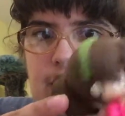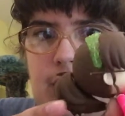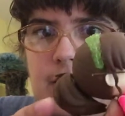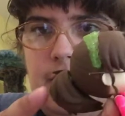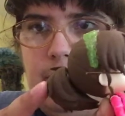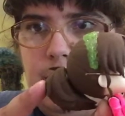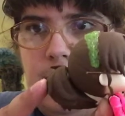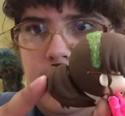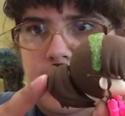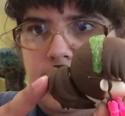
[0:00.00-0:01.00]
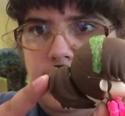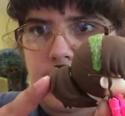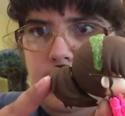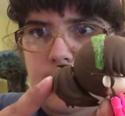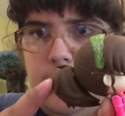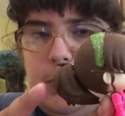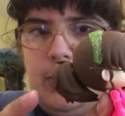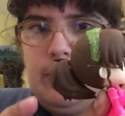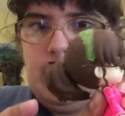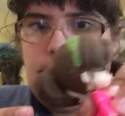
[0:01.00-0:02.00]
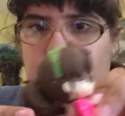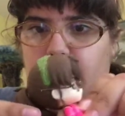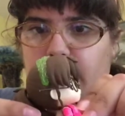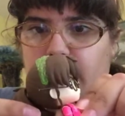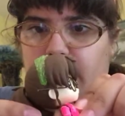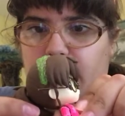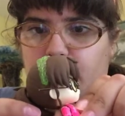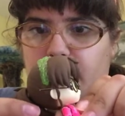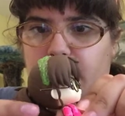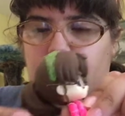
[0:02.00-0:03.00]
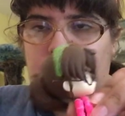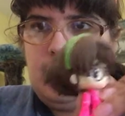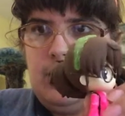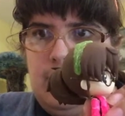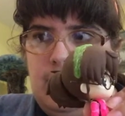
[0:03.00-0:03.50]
And this ponytail is also from a different Nendoroid that I super glued on